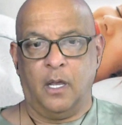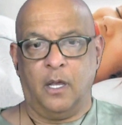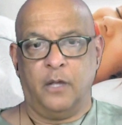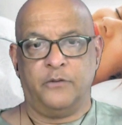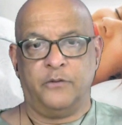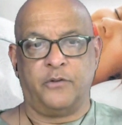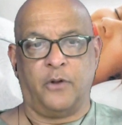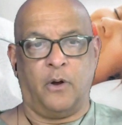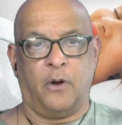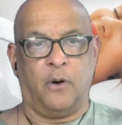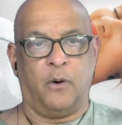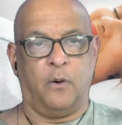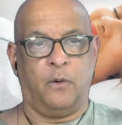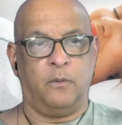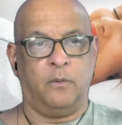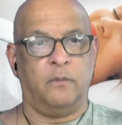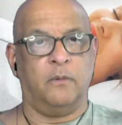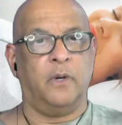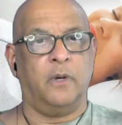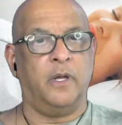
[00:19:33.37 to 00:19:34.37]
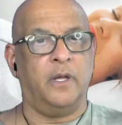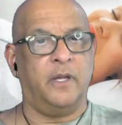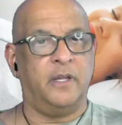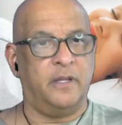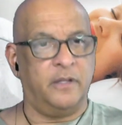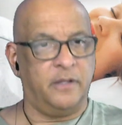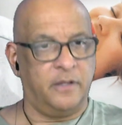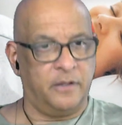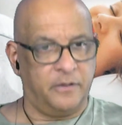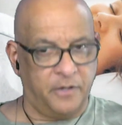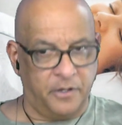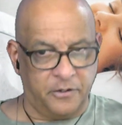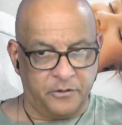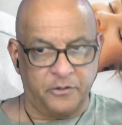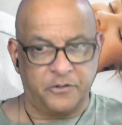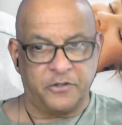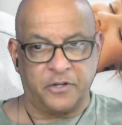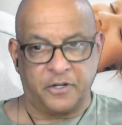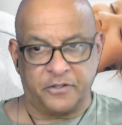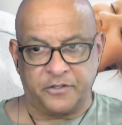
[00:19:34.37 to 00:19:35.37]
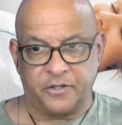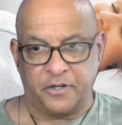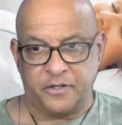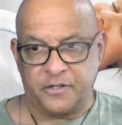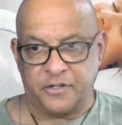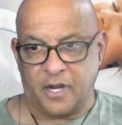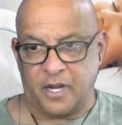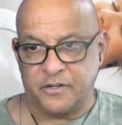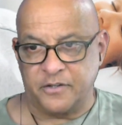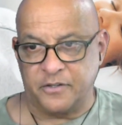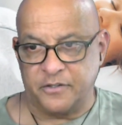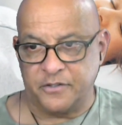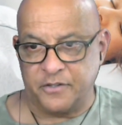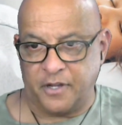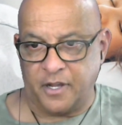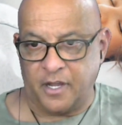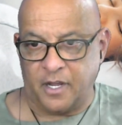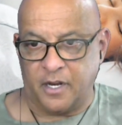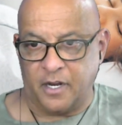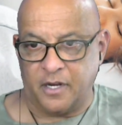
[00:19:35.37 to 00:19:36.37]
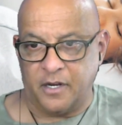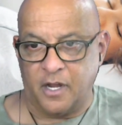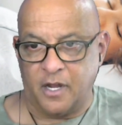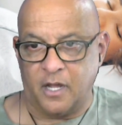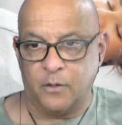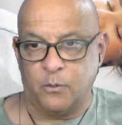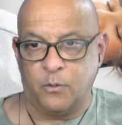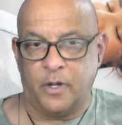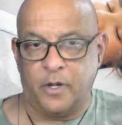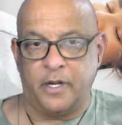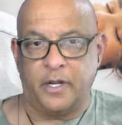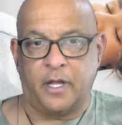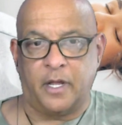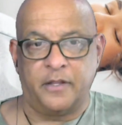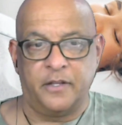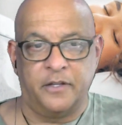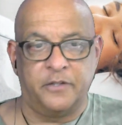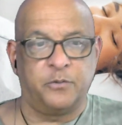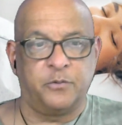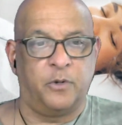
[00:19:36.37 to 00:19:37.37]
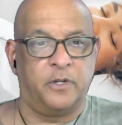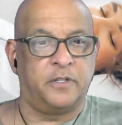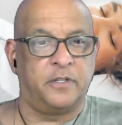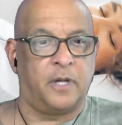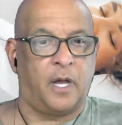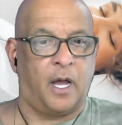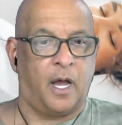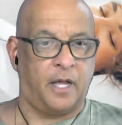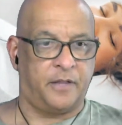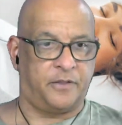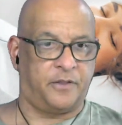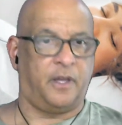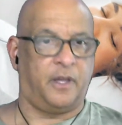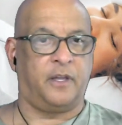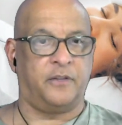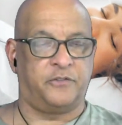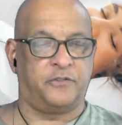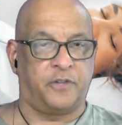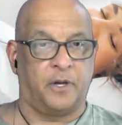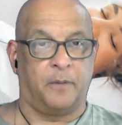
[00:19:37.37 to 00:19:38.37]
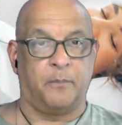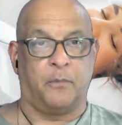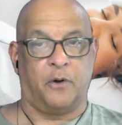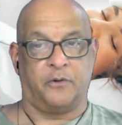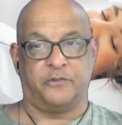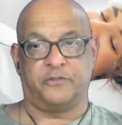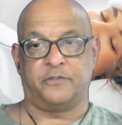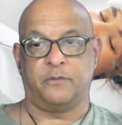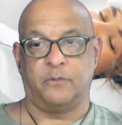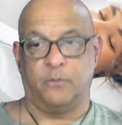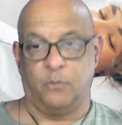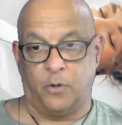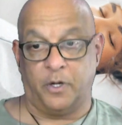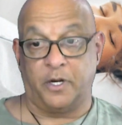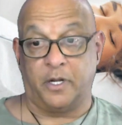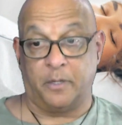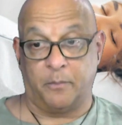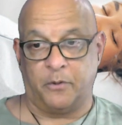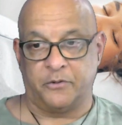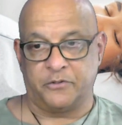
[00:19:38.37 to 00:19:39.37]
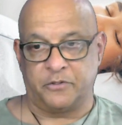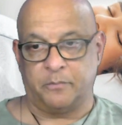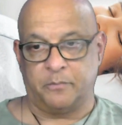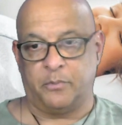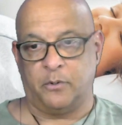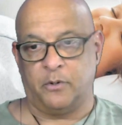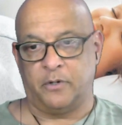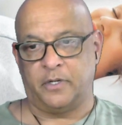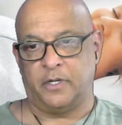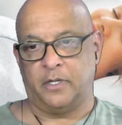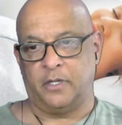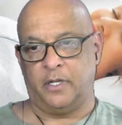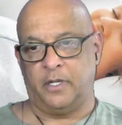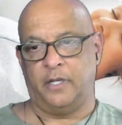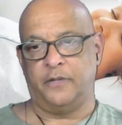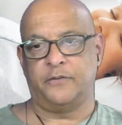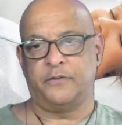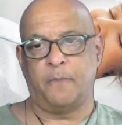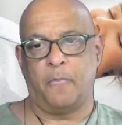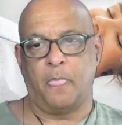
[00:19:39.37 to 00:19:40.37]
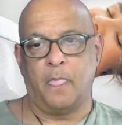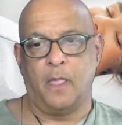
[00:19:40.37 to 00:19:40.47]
So these are just suggestions again. Another one. Now, this one's, I think, is one of the most important, at least,